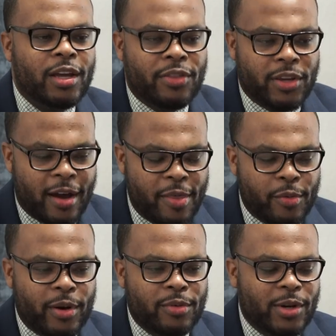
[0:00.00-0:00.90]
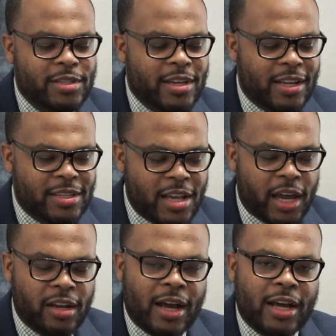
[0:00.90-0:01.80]
the other one was at a
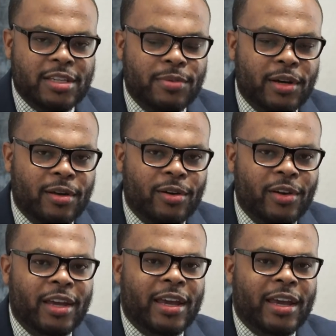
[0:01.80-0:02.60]
second hospital,